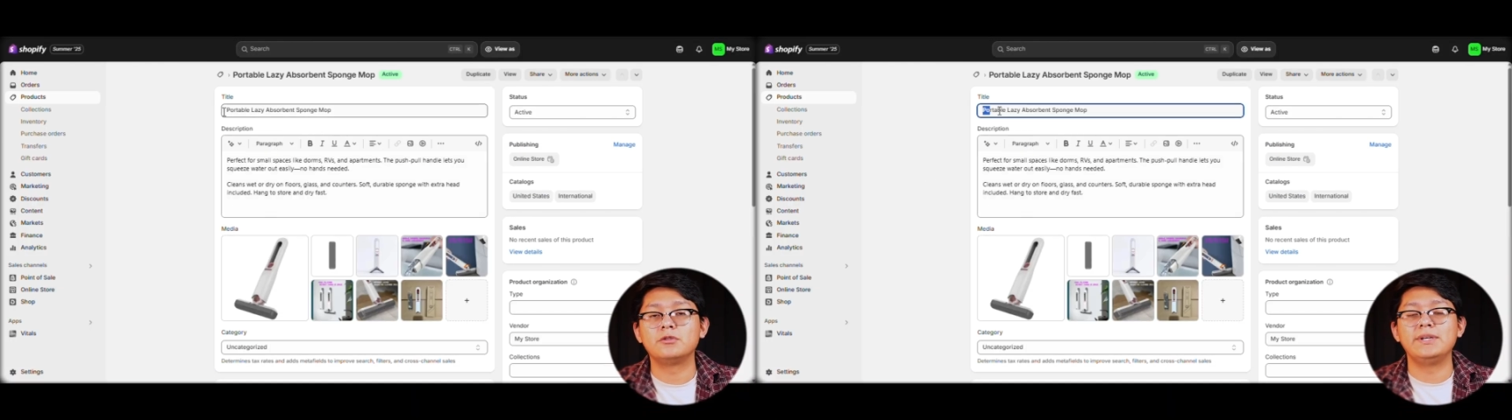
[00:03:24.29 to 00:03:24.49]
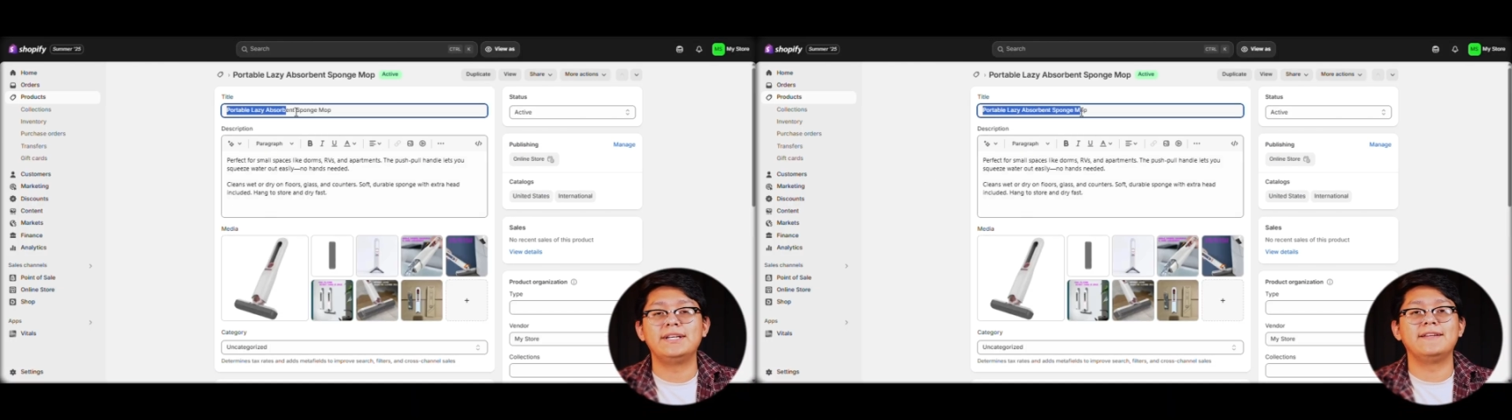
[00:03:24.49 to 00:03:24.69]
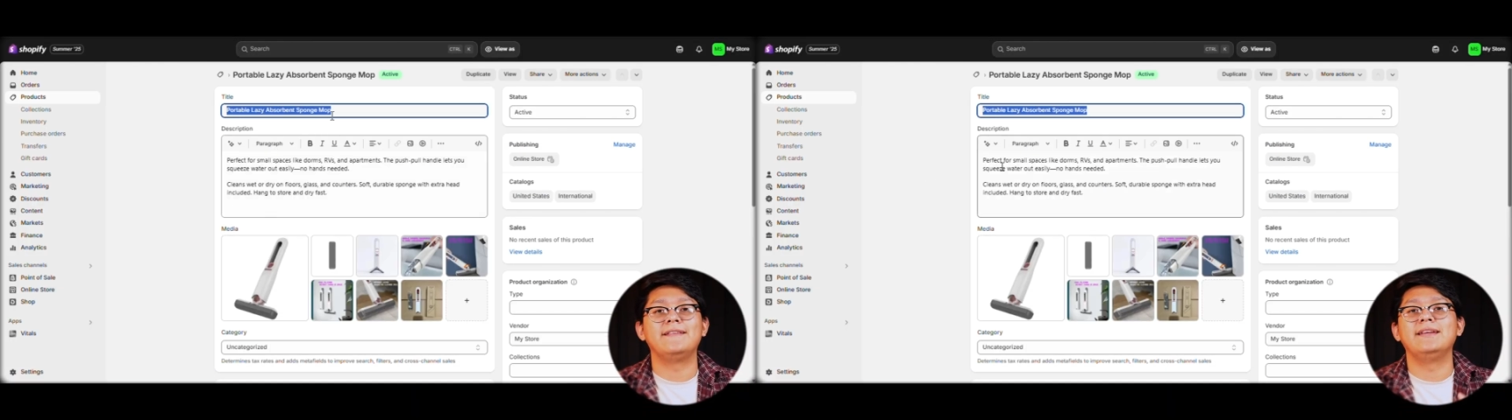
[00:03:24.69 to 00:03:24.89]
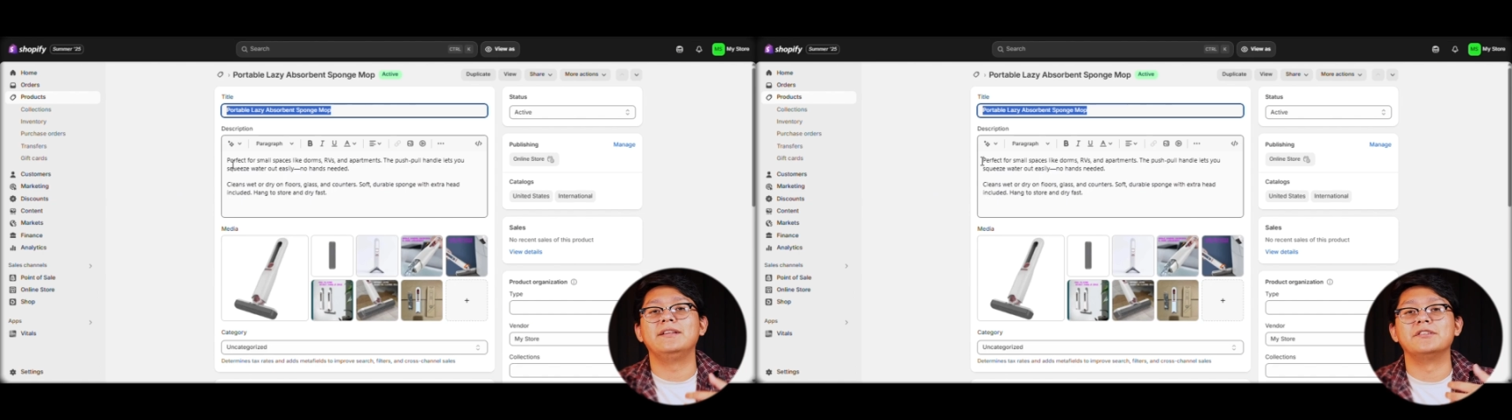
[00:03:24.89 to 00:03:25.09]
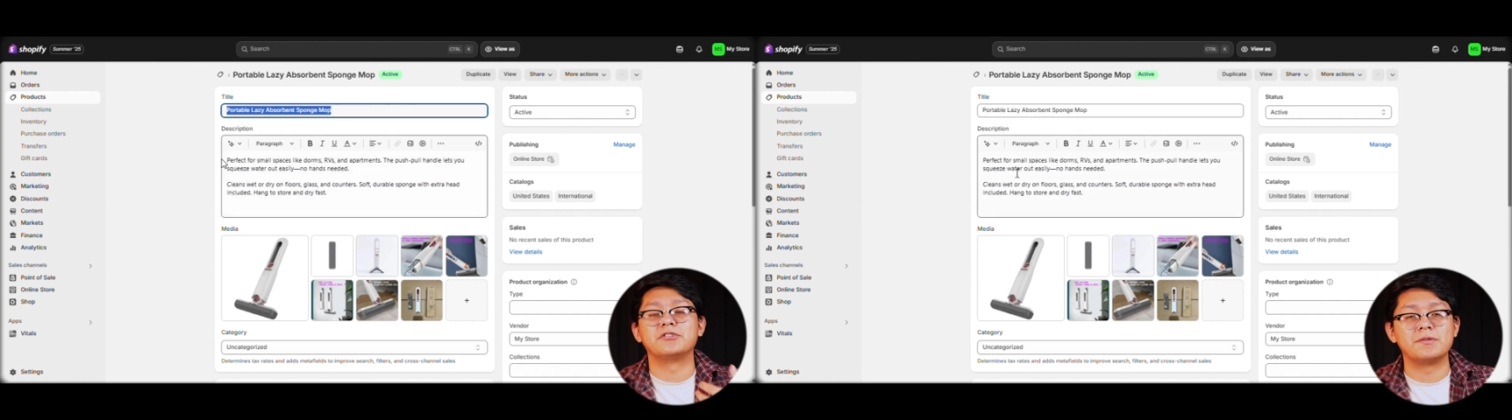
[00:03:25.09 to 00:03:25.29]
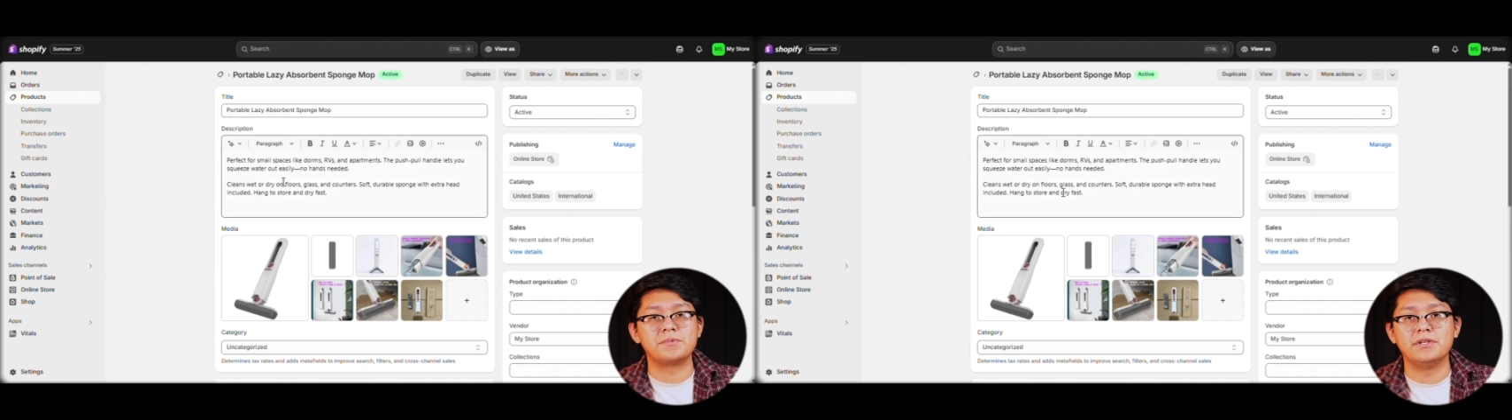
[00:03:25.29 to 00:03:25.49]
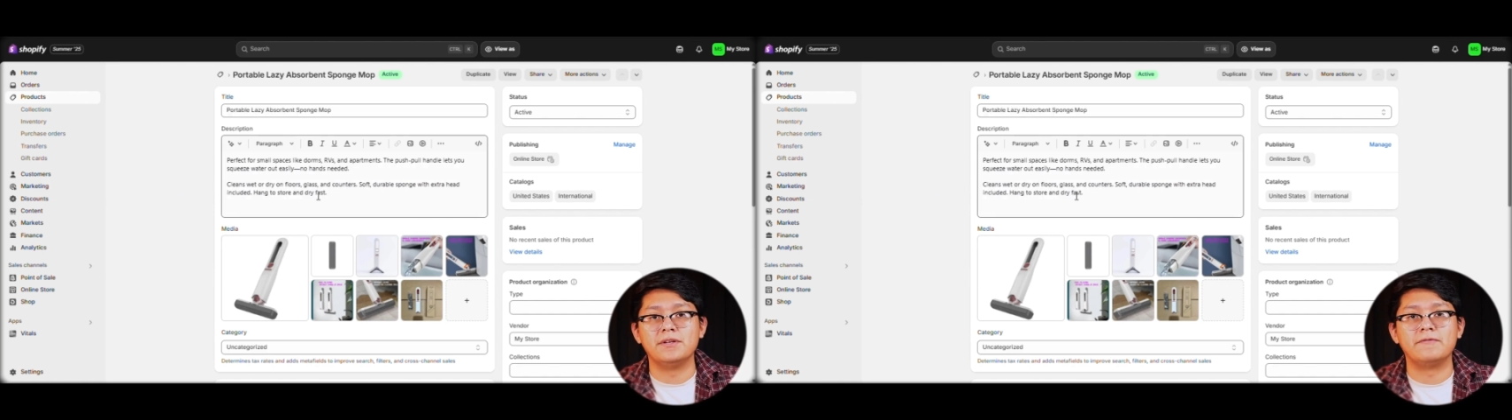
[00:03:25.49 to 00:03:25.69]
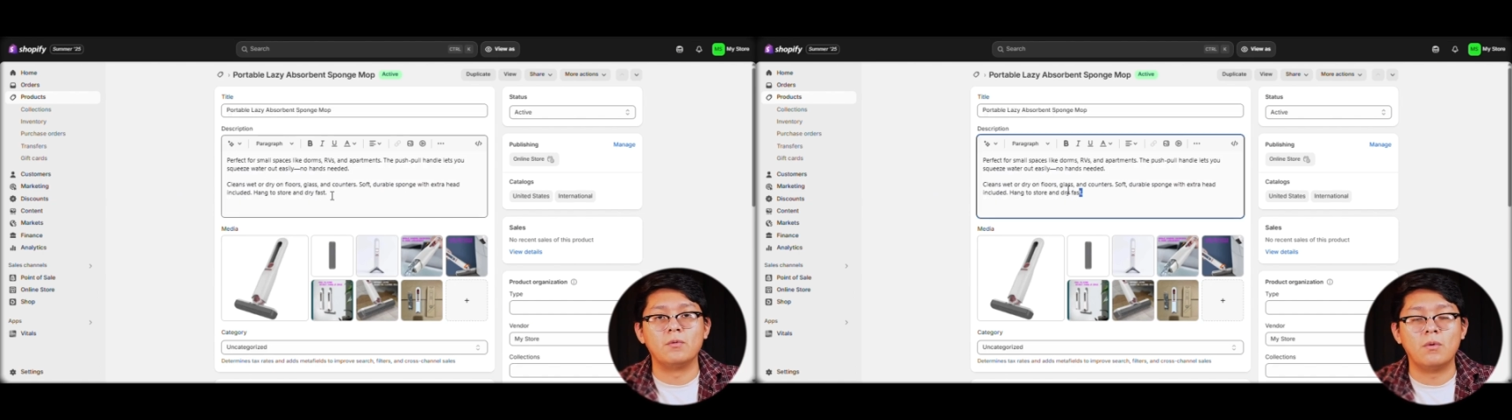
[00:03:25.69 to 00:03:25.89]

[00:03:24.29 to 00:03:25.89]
tweak the description if you